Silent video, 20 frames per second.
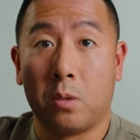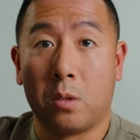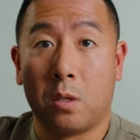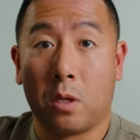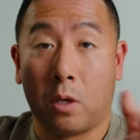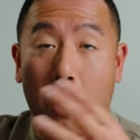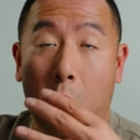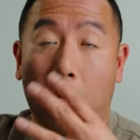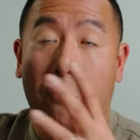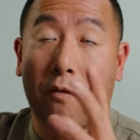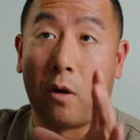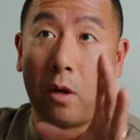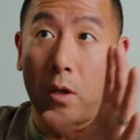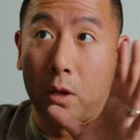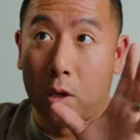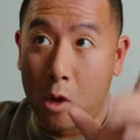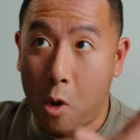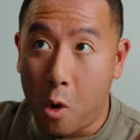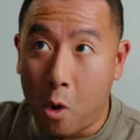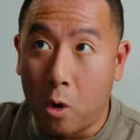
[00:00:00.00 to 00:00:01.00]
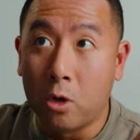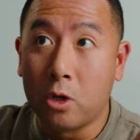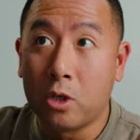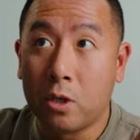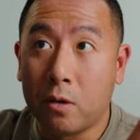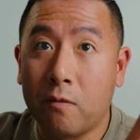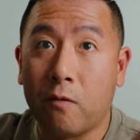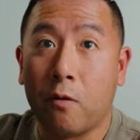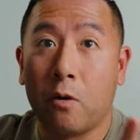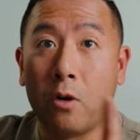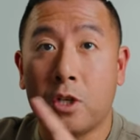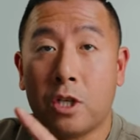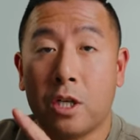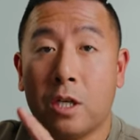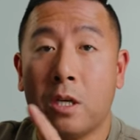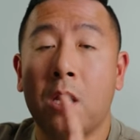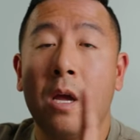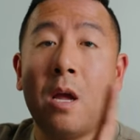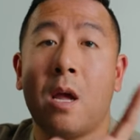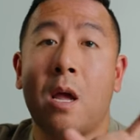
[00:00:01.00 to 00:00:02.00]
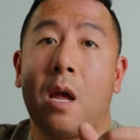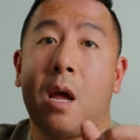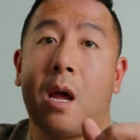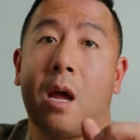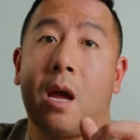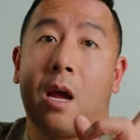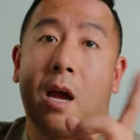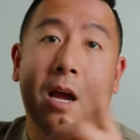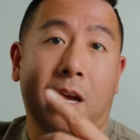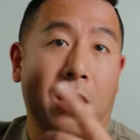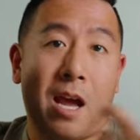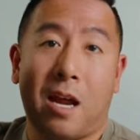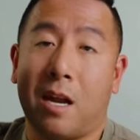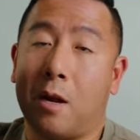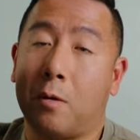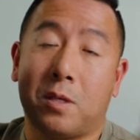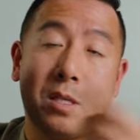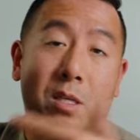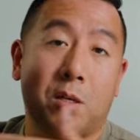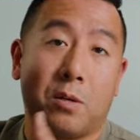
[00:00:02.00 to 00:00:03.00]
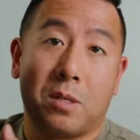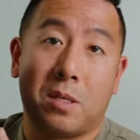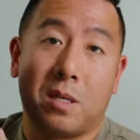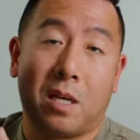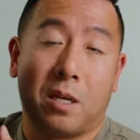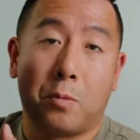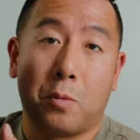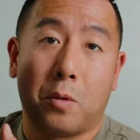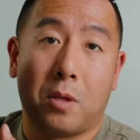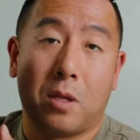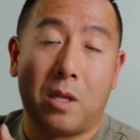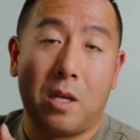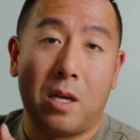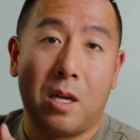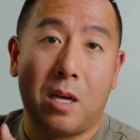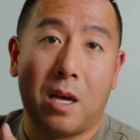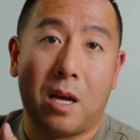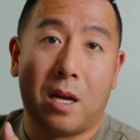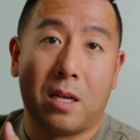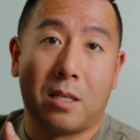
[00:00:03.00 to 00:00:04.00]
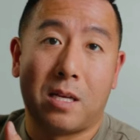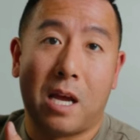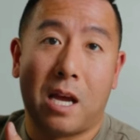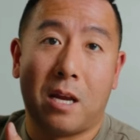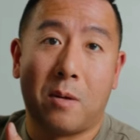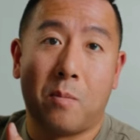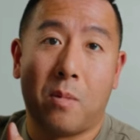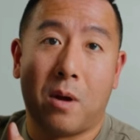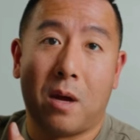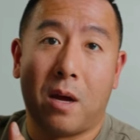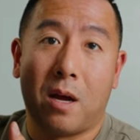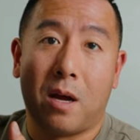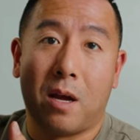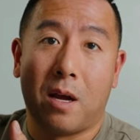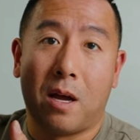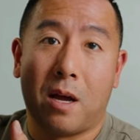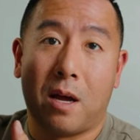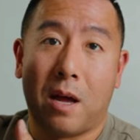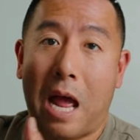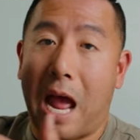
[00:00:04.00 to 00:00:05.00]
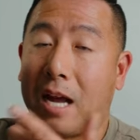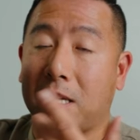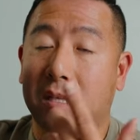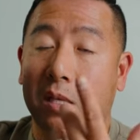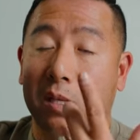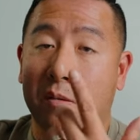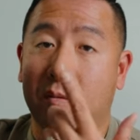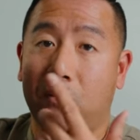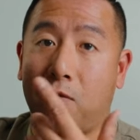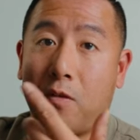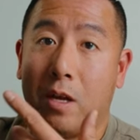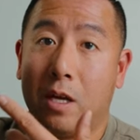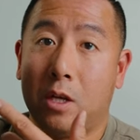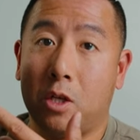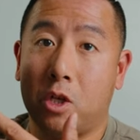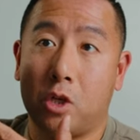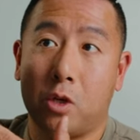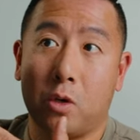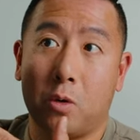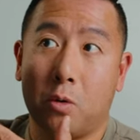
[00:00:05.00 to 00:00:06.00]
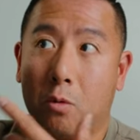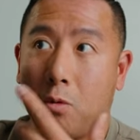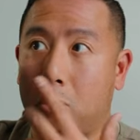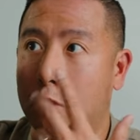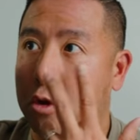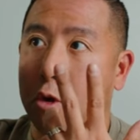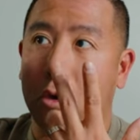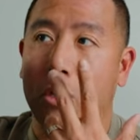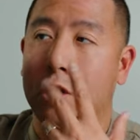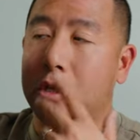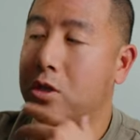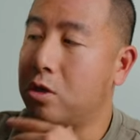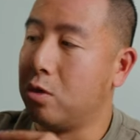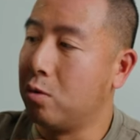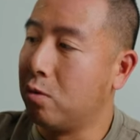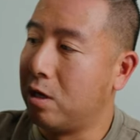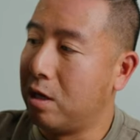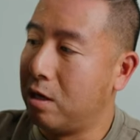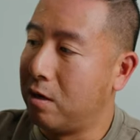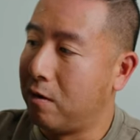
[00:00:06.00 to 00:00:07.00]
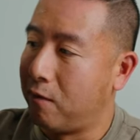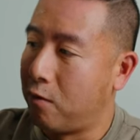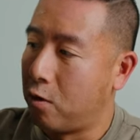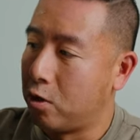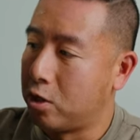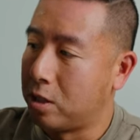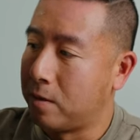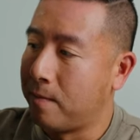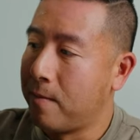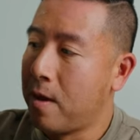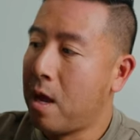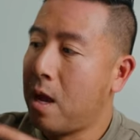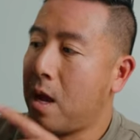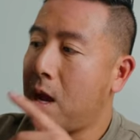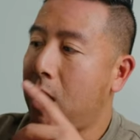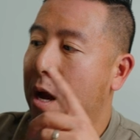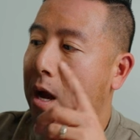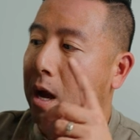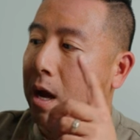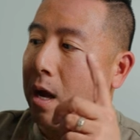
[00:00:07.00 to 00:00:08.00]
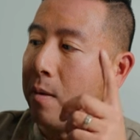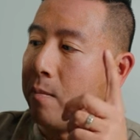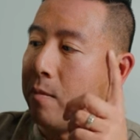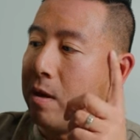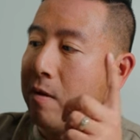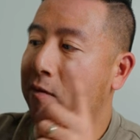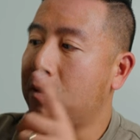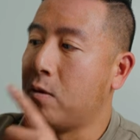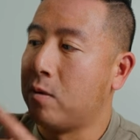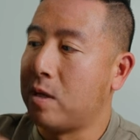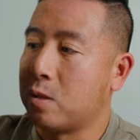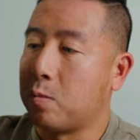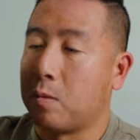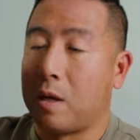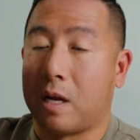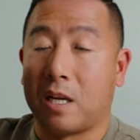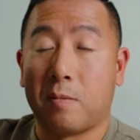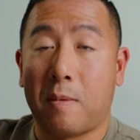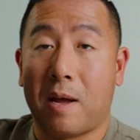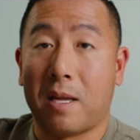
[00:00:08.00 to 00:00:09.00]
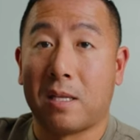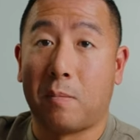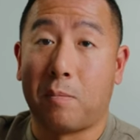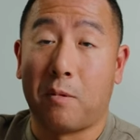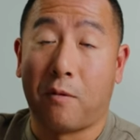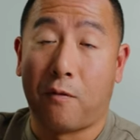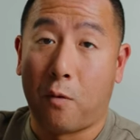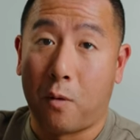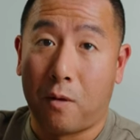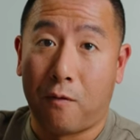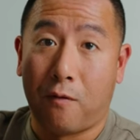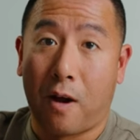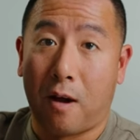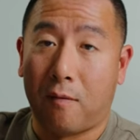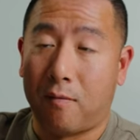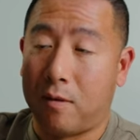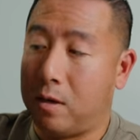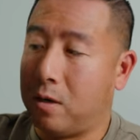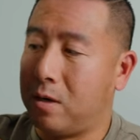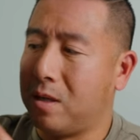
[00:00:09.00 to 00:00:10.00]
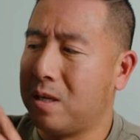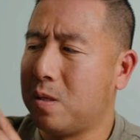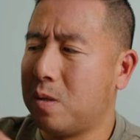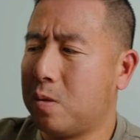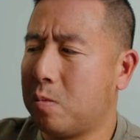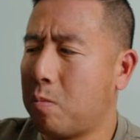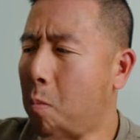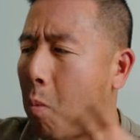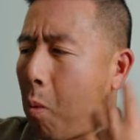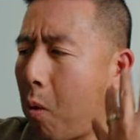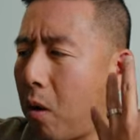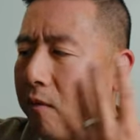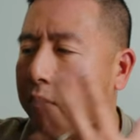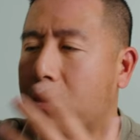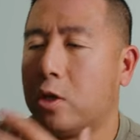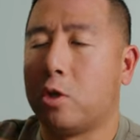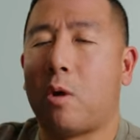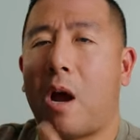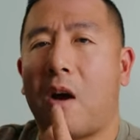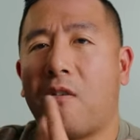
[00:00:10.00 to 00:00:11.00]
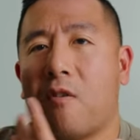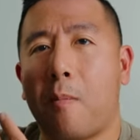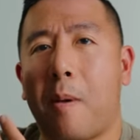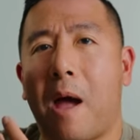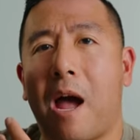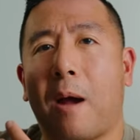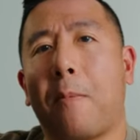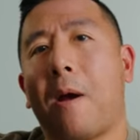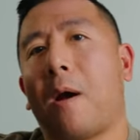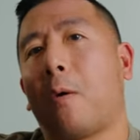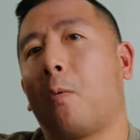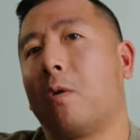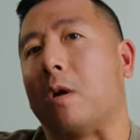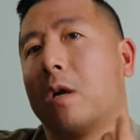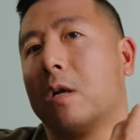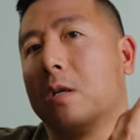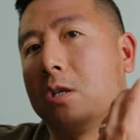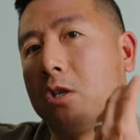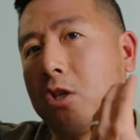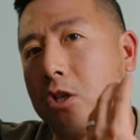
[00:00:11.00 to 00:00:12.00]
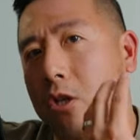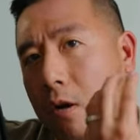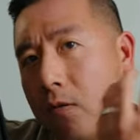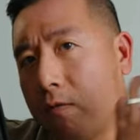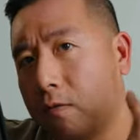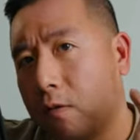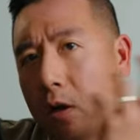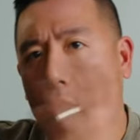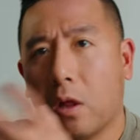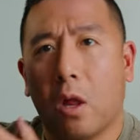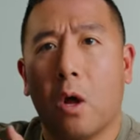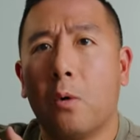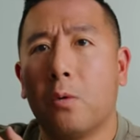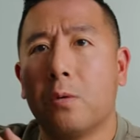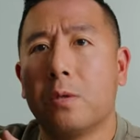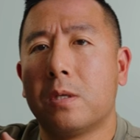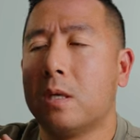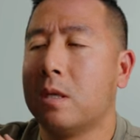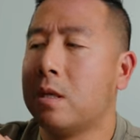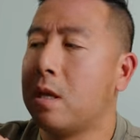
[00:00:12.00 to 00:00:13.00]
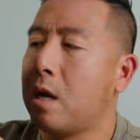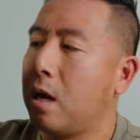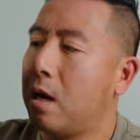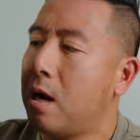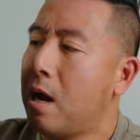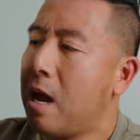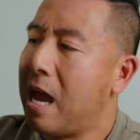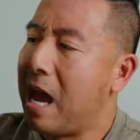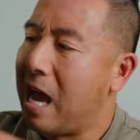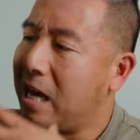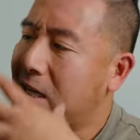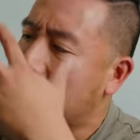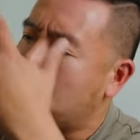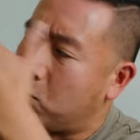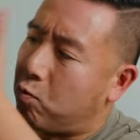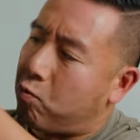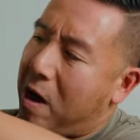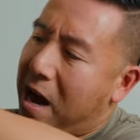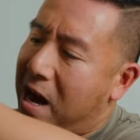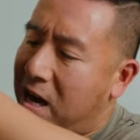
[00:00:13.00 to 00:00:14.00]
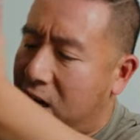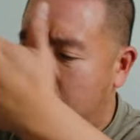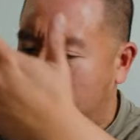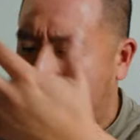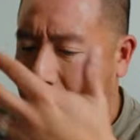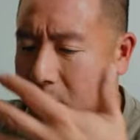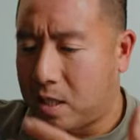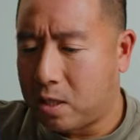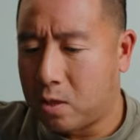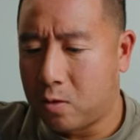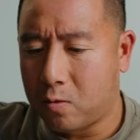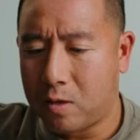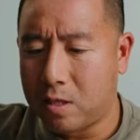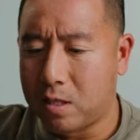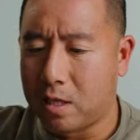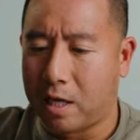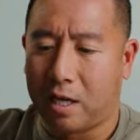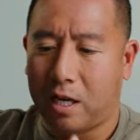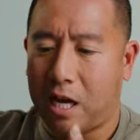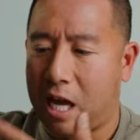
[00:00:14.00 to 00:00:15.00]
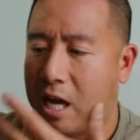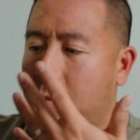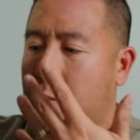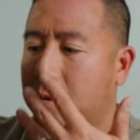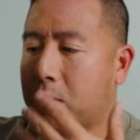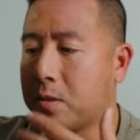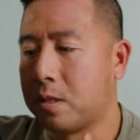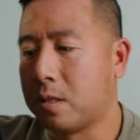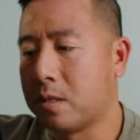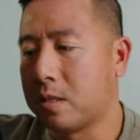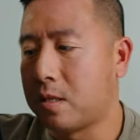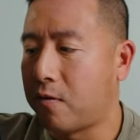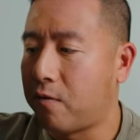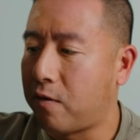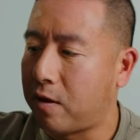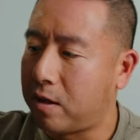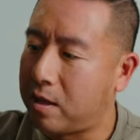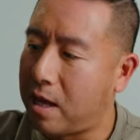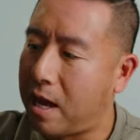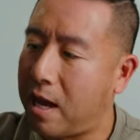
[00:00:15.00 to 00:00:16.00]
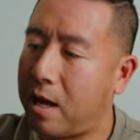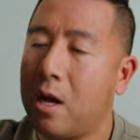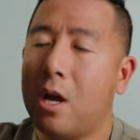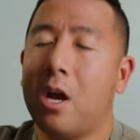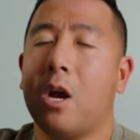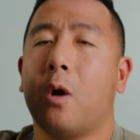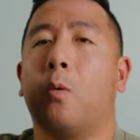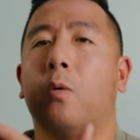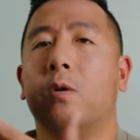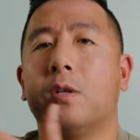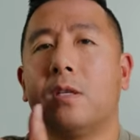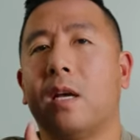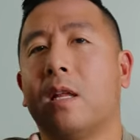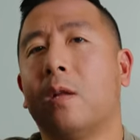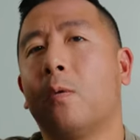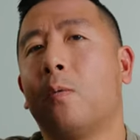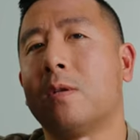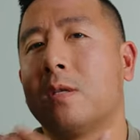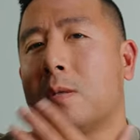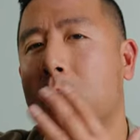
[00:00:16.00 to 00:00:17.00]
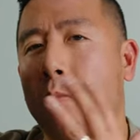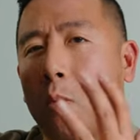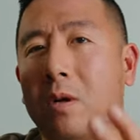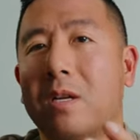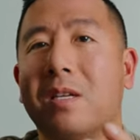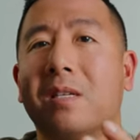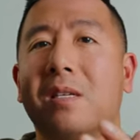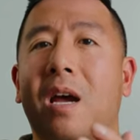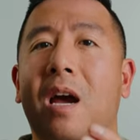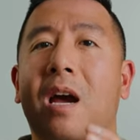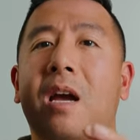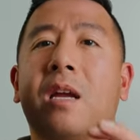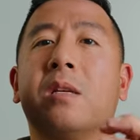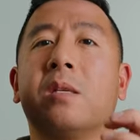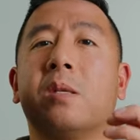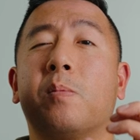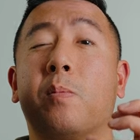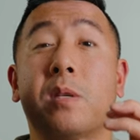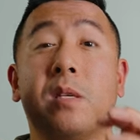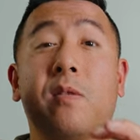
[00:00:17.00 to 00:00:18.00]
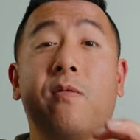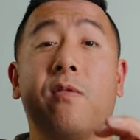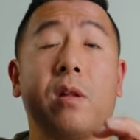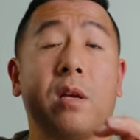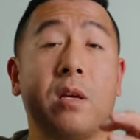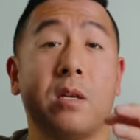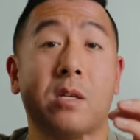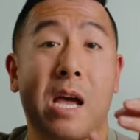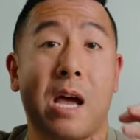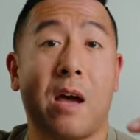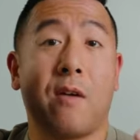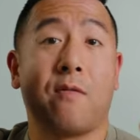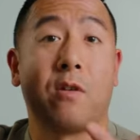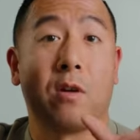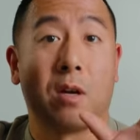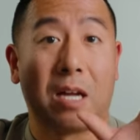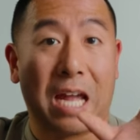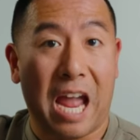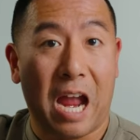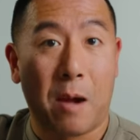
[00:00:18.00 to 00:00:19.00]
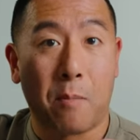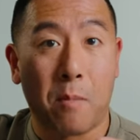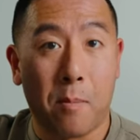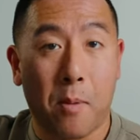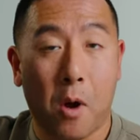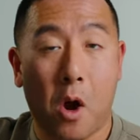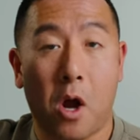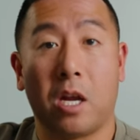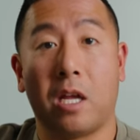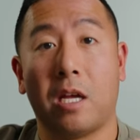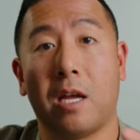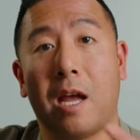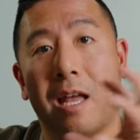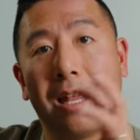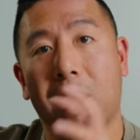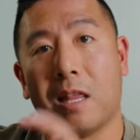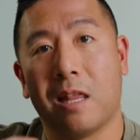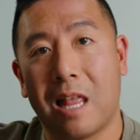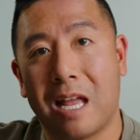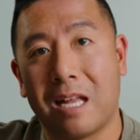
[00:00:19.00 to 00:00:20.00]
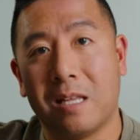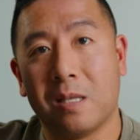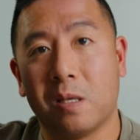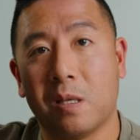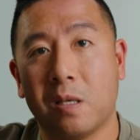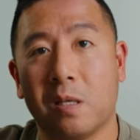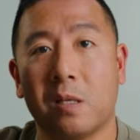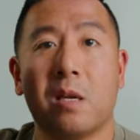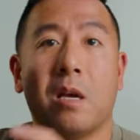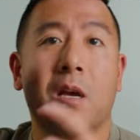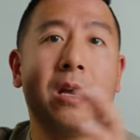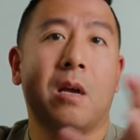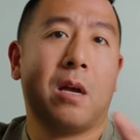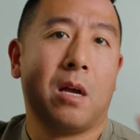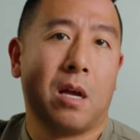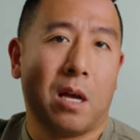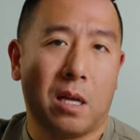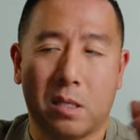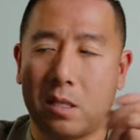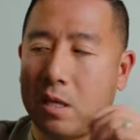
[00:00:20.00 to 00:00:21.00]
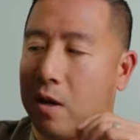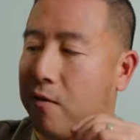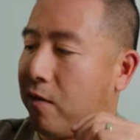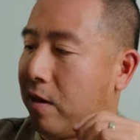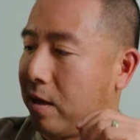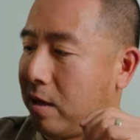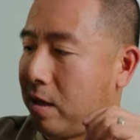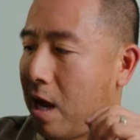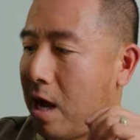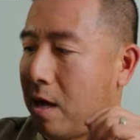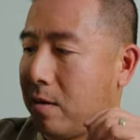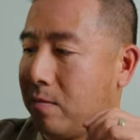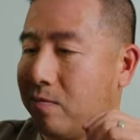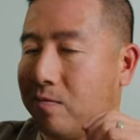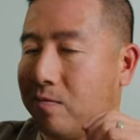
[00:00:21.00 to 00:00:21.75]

go for a larger version, again, I would still stick with the Tenba Axis V2 32 liter version. Even though this one expands up to 45 liter, this is more of a travel backpack where you can shove clothes in there and just random accessories like cables and stuff like that. Whereas the other one is more designed specifically to have your camera body and lenses and stuff like that.